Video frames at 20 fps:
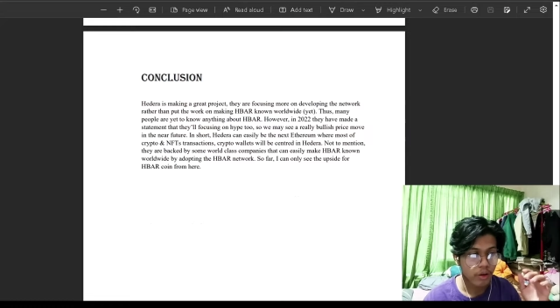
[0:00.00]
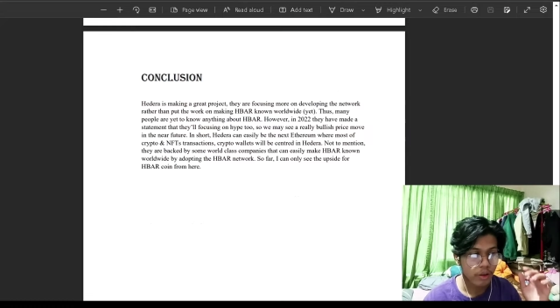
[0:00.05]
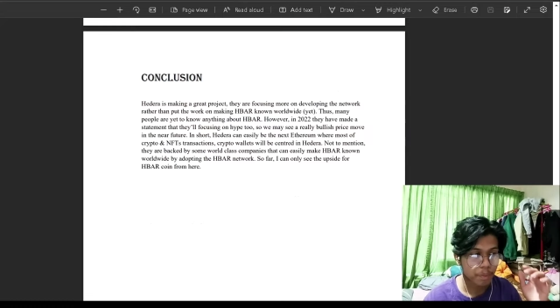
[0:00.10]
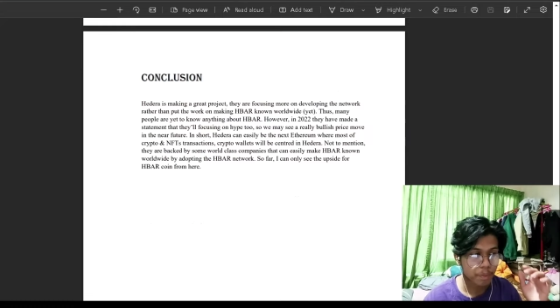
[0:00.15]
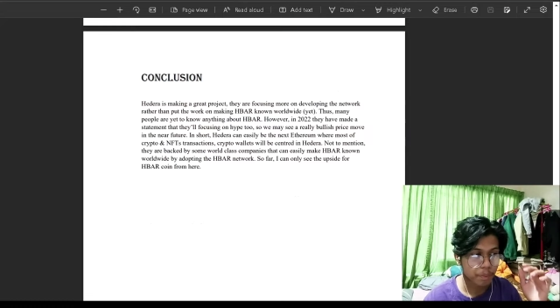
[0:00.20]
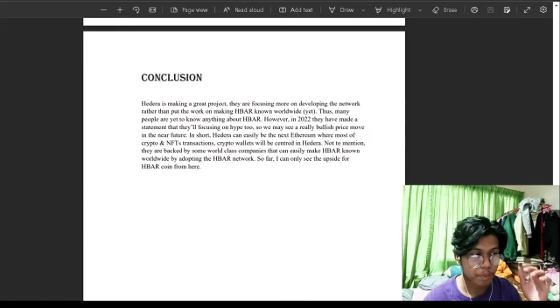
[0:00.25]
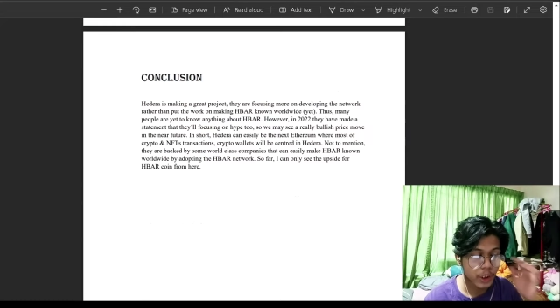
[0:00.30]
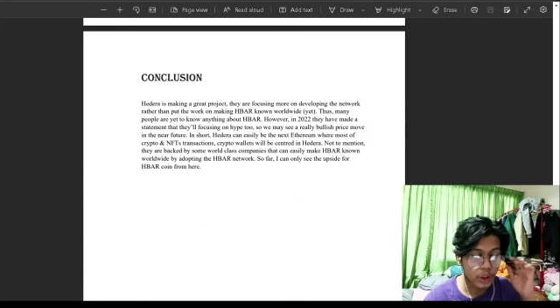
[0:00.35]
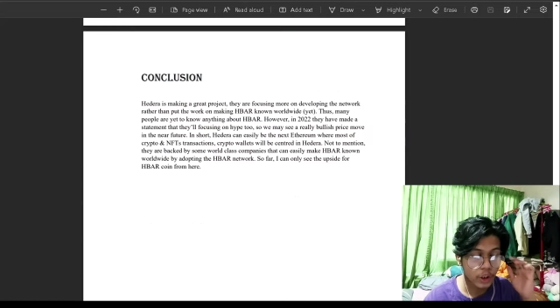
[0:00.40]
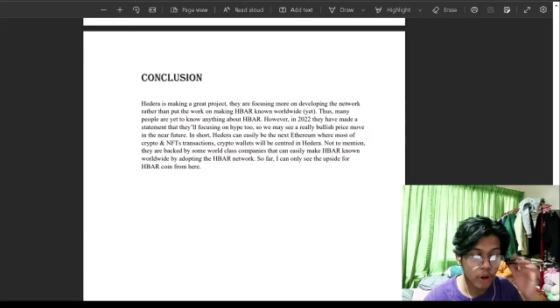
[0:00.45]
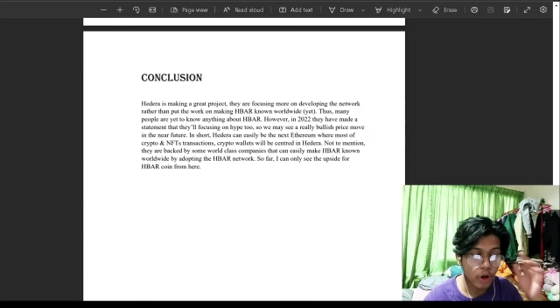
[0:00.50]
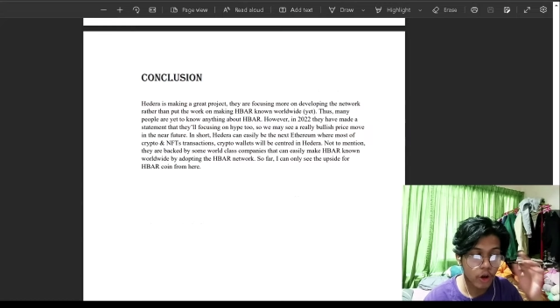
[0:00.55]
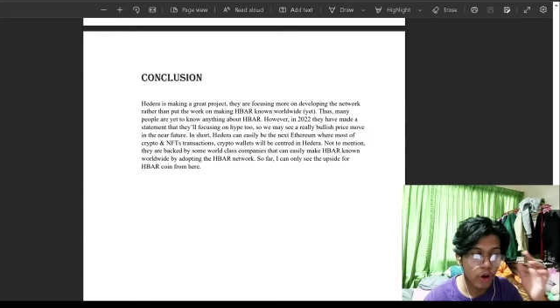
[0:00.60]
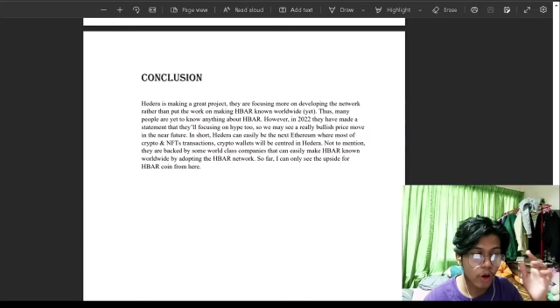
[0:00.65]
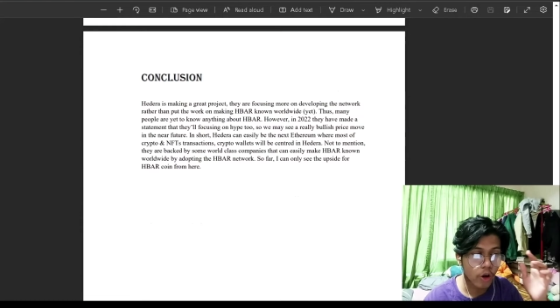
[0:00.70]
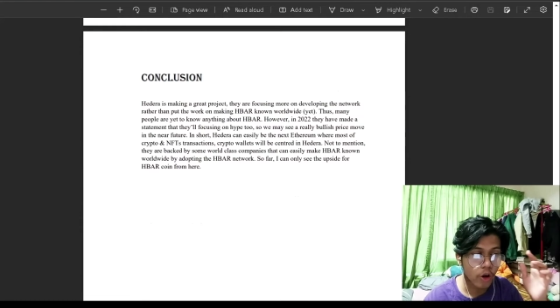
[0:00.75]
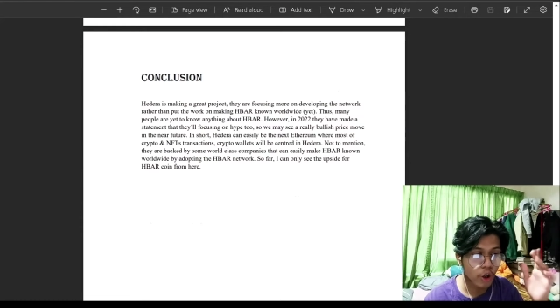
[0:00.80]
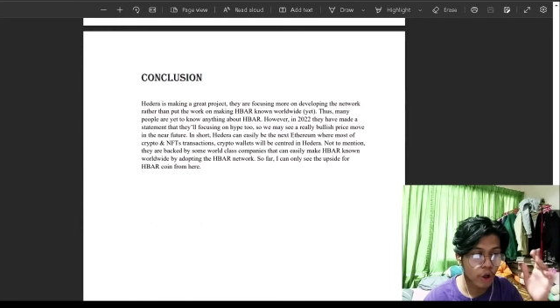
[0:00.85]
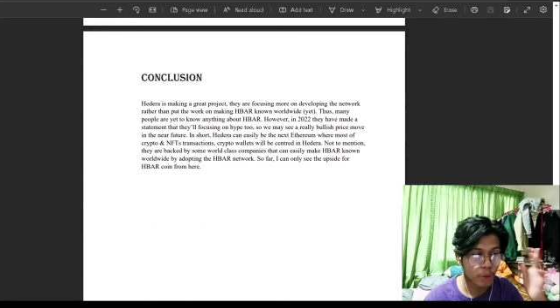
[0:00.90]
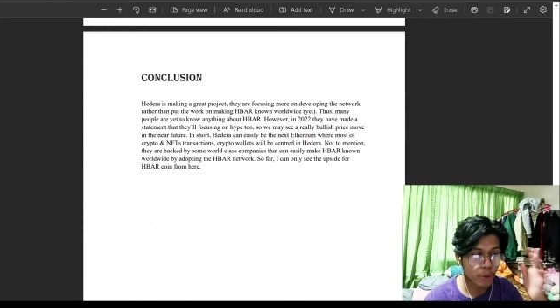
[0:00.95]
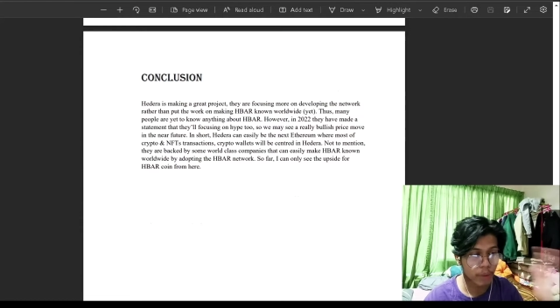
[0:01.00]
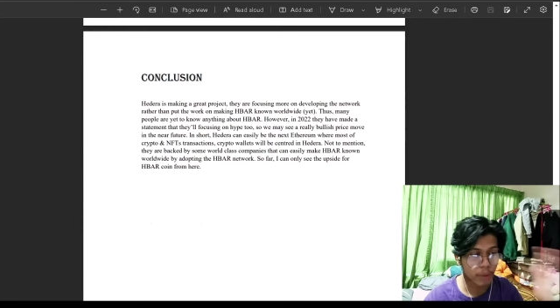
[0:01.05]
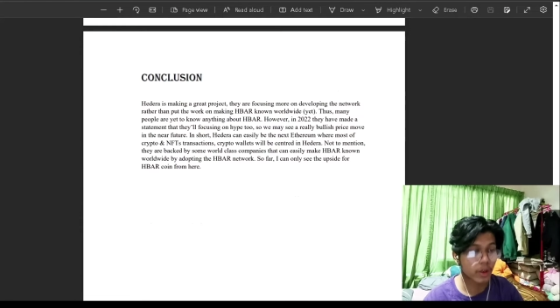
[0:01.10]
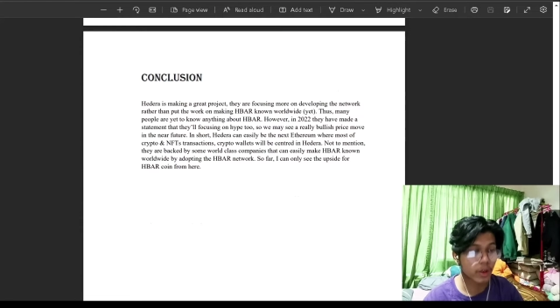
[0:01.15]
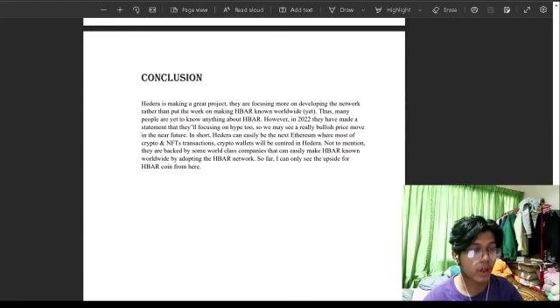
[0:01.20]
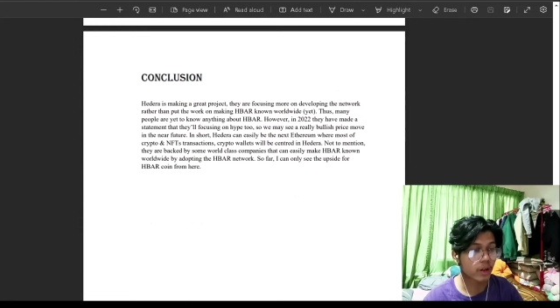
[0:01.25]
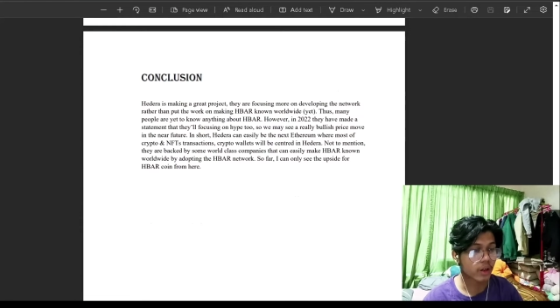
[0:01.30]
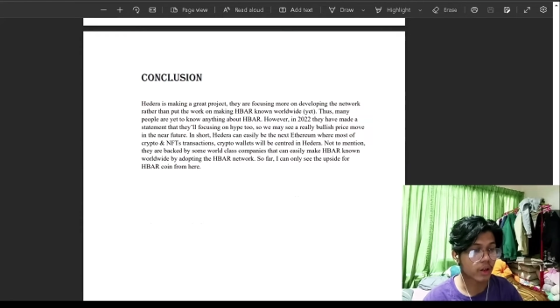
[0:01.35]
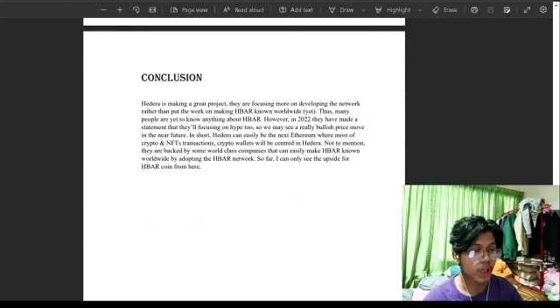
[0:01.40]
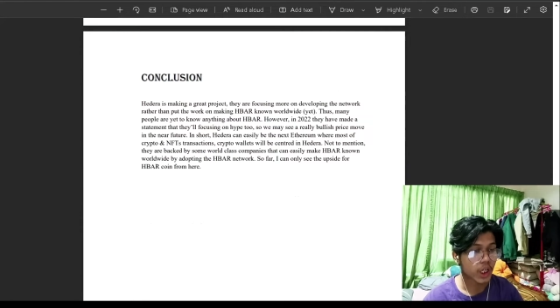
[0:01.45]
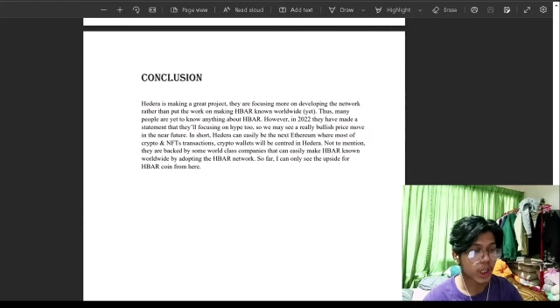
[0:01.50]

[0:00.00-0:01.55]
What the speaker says: pure on my mind.